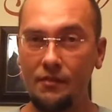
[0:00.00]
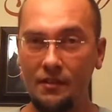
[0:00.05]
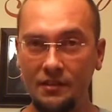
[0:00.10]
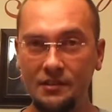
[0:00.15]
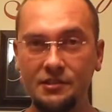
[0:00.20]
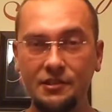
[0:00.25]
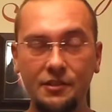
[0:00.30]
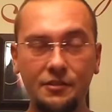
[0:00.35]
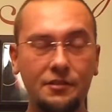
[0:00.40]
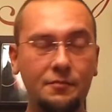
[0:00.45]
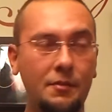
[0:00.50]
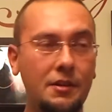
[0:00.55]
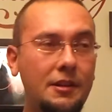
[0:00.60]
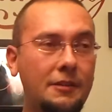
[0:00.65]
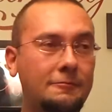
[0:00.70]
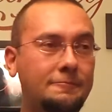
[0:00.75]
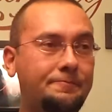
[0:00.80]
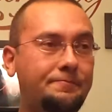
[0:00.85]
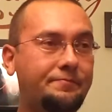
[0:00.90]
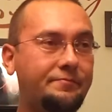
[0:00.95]
Excuse me.
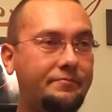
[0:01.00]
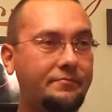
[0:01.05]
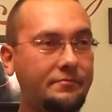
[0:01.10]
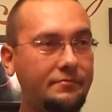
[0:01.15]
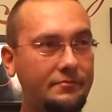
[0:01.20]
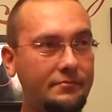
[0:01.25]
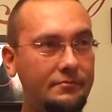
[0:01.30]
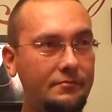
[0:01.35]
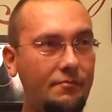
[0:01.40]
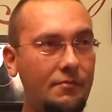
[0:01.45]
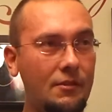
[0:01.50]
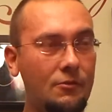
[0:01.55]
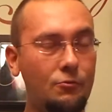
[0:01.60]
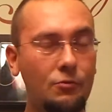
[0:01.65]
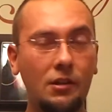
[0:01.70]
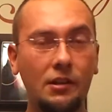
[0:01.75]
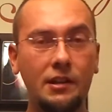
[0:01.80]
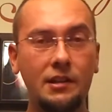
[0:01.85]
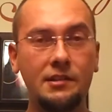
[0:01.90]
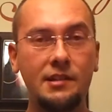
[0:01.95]

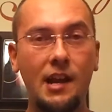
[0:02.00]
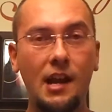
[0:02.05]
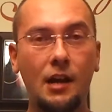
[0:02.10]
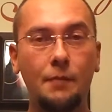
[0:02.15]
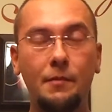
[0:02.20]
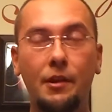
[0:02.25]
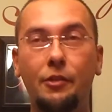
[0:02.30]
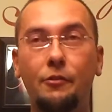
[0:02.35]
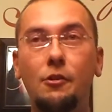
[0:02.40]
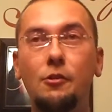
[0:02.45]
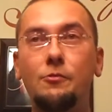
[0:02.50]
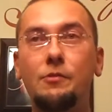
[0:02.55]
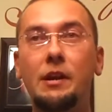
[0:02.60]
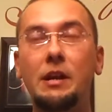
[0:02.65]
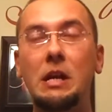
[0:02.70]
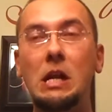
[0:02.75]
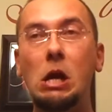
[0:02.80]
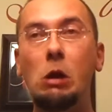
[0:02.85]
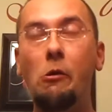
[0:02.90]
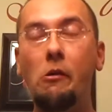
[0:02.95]
Really attacking my throat
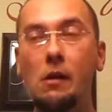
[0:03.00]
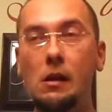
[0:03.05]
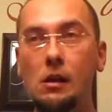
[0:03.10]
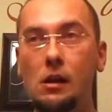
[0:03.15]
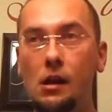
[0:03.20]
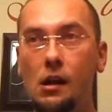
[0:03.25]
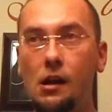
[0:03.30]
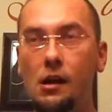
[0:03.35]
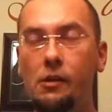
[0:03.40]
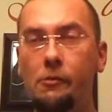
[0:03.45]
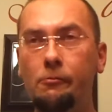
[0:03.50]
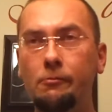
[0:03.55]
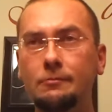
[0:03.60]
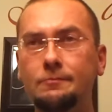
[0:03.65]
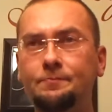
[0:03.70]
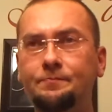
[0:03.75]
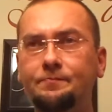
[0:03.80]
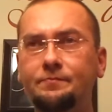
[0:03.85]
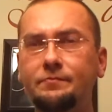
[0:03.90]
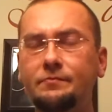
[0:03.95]
right now.
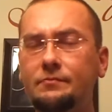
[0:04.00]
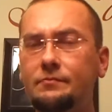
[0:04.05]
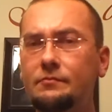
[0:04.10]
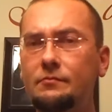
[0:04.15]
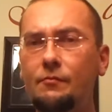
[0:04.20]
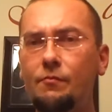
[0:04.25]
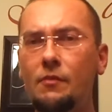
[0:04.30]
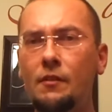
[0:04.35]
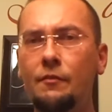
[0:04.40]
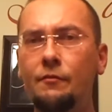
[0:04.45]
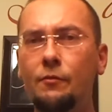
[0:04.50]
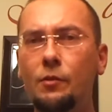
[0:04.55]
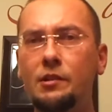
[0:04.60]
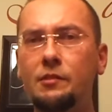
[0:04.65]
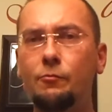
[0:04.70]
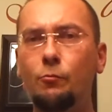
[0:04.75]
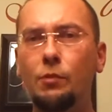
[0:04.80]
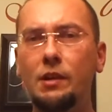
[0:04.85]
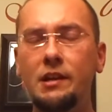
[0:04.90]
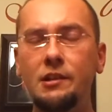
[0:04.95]

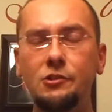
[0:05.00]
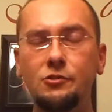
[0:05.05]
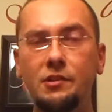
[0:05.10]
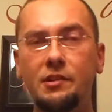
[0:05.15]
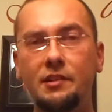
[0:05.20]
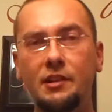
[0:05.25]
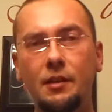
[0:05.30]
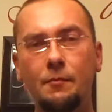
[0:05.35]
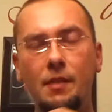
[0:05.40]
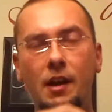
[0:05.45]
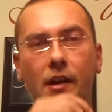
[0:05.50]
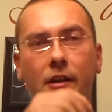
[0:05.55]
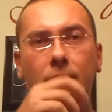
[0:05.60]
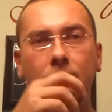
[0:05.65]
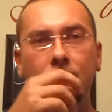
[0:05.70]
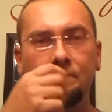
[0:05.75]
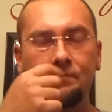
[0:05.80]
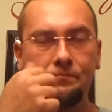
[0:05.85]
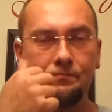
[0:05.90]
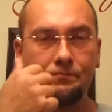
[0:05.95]
What's interesting about it,